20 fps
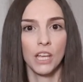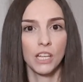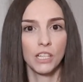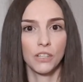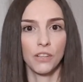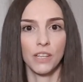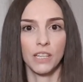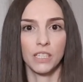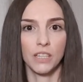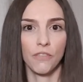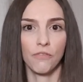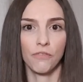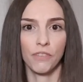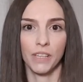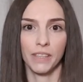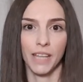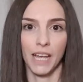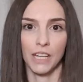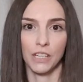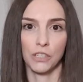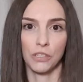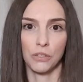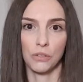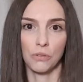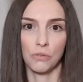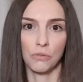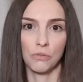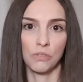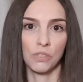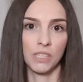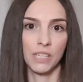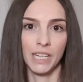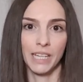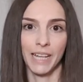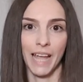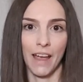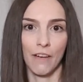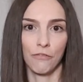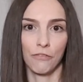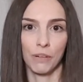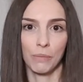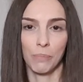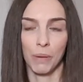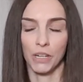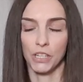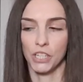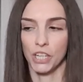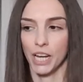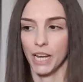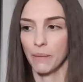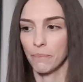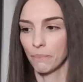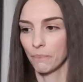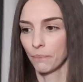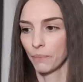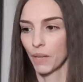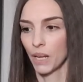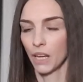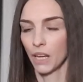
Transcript: So there's something that suits nearly every budget.